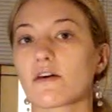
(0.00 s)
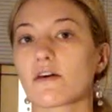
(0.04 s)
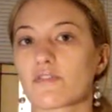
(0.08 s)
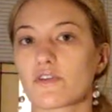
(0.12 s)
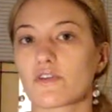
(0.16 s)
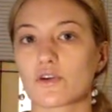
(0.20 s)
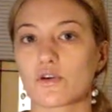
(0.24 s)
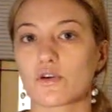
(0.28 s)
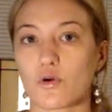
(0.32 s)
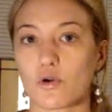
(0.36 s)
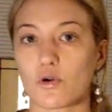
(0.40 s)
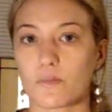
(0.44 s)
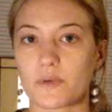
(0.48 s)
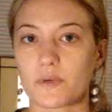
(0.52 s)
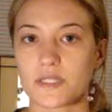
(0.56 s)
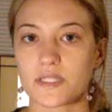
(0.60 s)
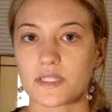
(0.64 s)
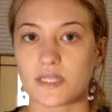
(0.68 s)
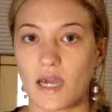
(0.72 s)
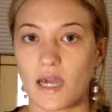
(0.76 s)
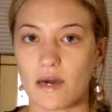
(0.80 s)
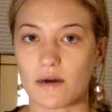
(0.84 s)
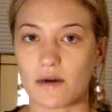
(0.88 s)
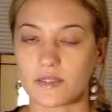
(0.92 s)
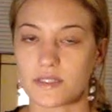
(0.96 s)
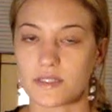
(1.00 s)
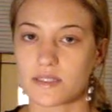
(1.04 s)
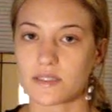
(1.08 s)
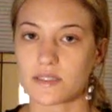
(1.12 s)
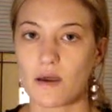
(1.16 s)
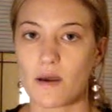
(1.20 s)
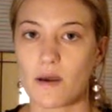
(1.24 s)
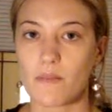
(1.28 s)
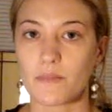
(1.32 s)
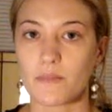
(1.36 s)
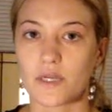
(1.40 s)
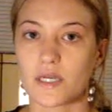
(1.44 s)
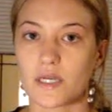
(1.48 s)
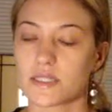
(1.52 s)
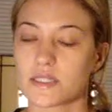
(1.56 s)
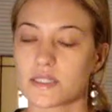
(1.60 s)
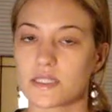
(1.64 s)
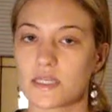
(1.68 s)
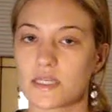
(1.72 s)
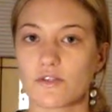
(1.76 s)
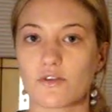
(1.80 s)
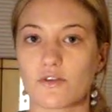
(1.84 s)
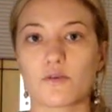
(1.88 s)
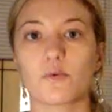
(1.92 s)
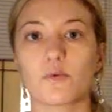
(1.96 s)
of the corpus callosum because
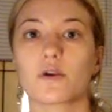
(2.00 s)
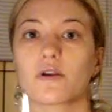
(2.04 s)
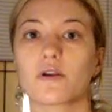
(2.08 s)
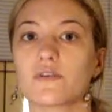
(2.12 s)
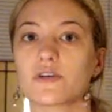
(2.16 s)
neither one